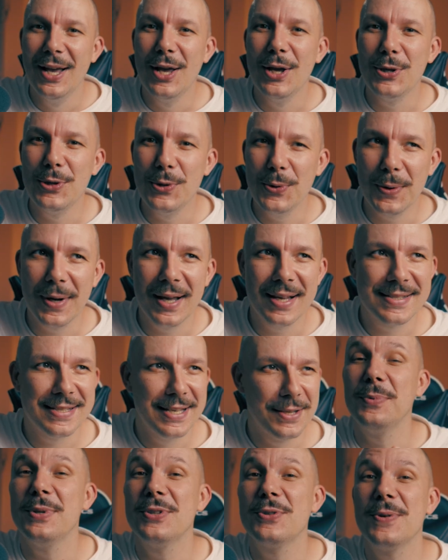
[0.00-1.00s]
yogas,
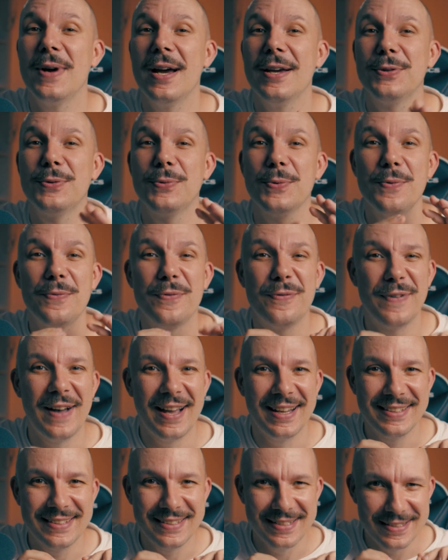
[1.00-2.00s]
and we try to
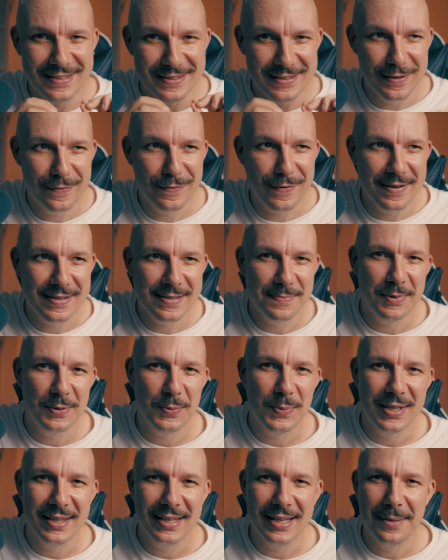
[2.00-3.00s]
find the difference
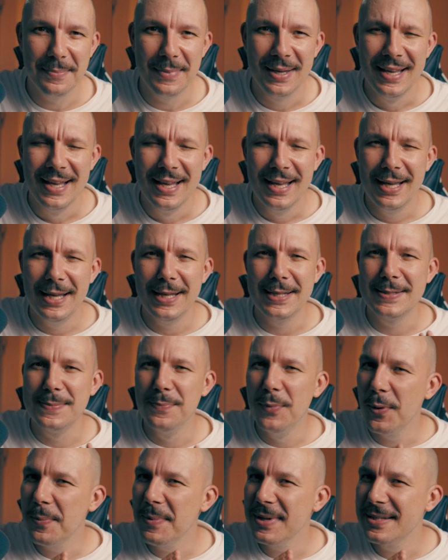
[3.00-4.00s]
between them. It's
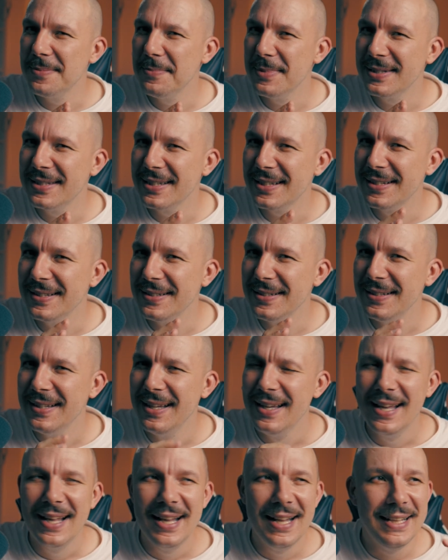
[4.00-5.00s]
more mathematical,
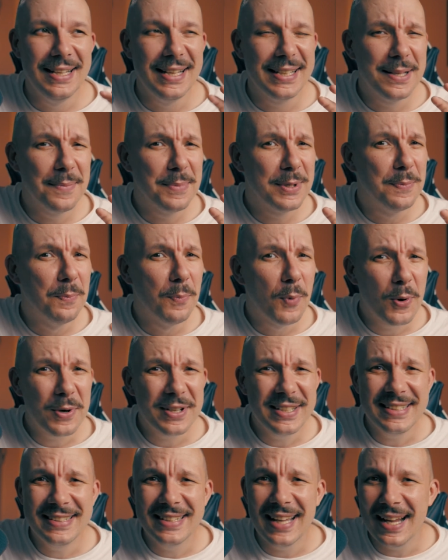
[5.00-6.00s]
a little bit more
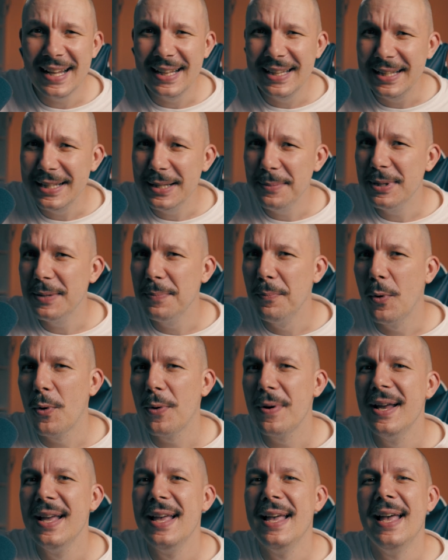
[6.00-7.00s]
detailed, a little bit
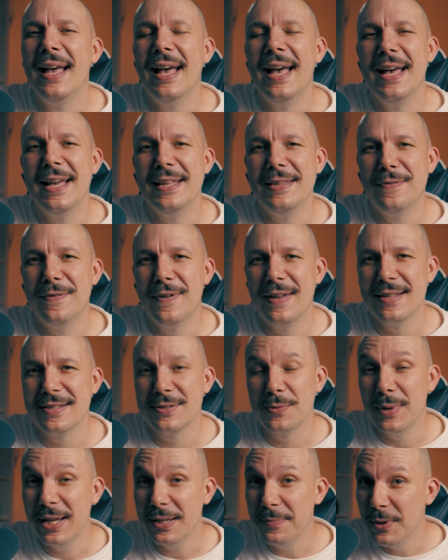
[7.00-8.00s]
more advanced.
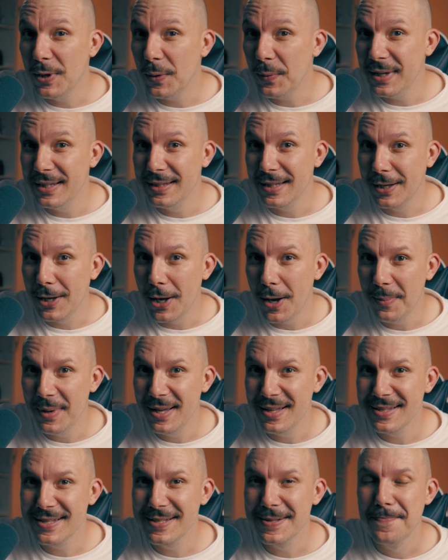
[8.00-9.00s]
So let me know in the
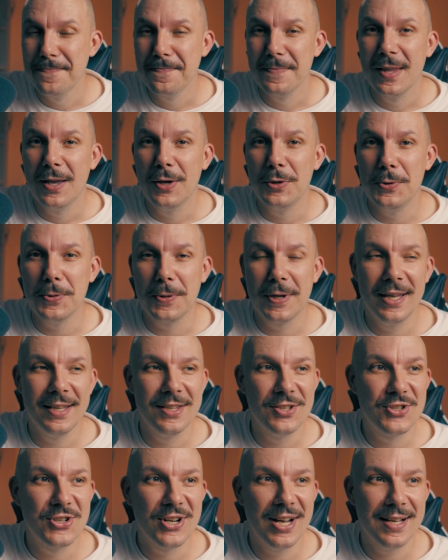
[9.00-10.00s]
comments. You
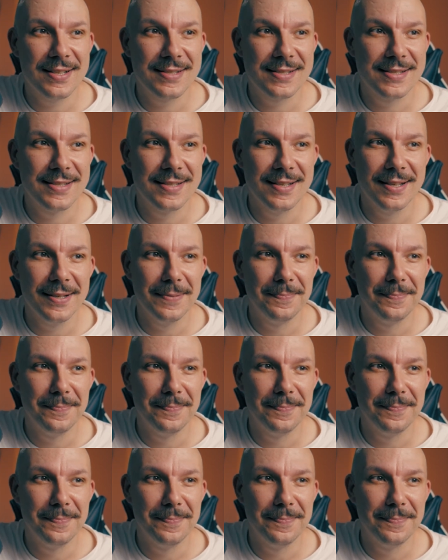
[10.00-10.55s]
can just